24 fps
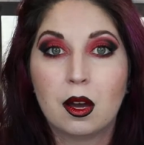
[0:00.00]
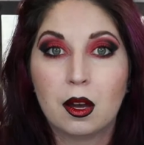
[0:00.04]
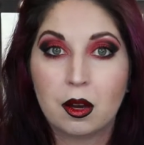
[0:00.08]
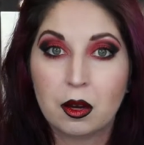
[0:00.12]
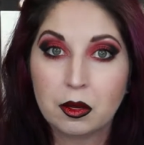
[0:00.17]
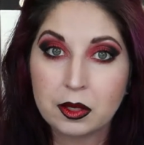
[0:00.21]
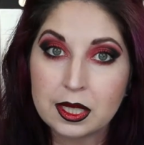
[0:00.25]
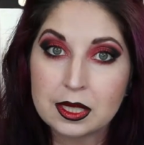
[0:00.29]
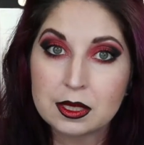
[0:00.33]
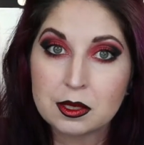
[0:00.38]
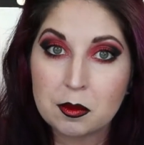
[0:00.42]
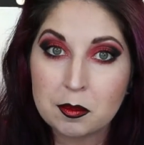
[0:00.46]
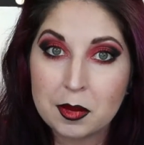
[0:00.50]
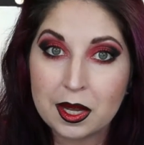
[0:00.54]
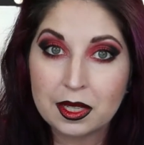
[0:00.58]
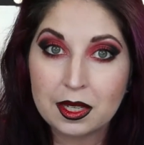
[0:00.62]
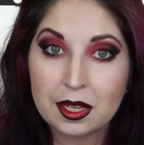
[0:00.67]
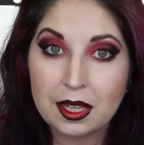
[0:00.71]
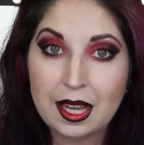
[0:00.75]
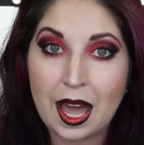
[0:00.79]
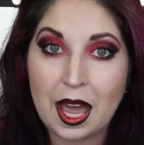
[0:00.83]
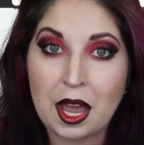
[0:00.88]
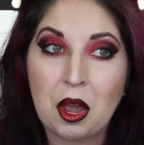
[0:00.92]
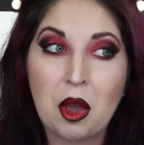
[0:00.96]
Okay, so I'm not
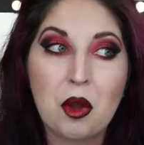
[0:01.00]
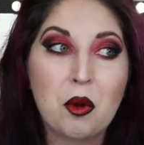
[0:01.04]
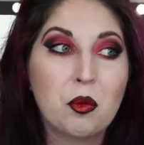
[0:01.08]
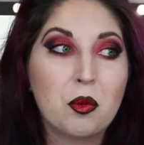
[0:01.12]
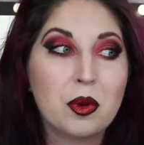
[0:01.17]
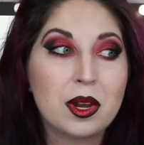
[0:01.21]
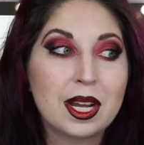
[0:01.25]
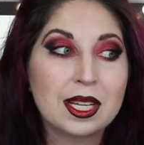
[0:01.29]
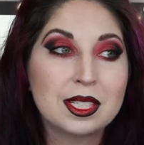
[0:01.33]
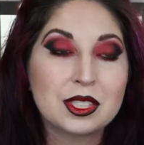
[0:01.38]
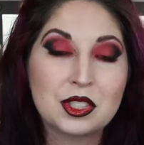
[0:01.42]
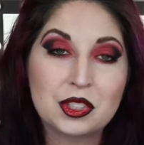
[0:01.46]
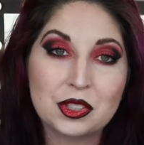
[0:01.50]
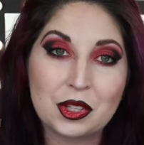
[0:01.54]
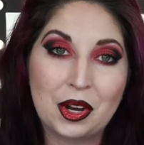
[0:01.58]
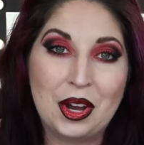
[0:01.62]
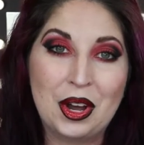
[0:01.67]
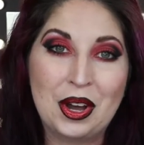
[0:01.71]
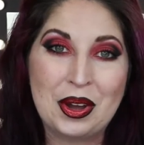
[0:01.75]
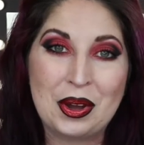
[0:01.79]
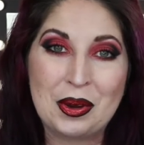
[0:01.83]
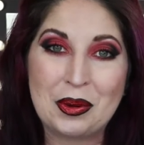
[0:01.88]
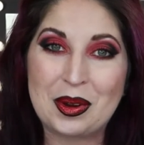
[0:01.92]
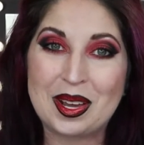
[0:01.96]
gonna lie. When I saw
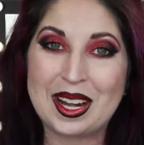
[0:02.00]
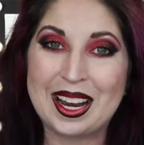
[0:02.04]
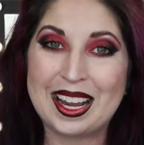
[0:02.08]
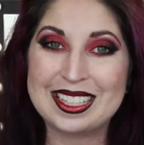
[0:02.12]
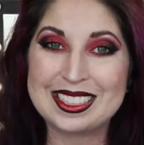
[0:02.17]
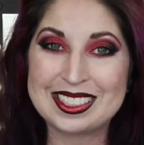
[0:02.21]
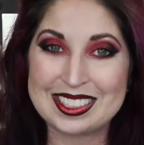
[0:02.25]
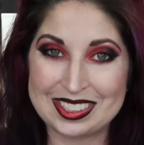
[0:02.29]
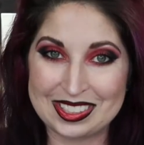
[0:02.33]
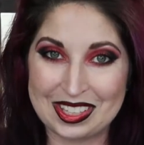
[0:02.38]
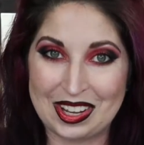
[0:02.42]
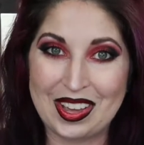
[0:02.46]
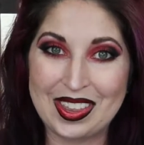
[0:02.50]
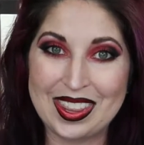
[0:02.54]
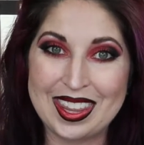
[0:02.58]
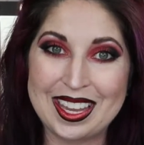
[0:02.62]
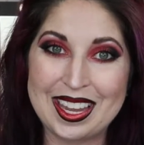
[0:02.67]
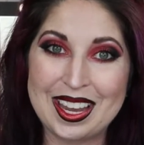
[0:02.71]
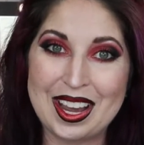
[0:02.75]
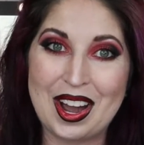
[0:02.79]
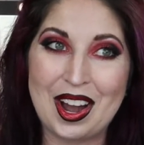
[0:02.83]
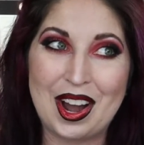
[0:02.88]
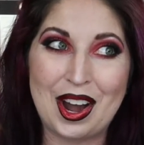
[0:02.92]
the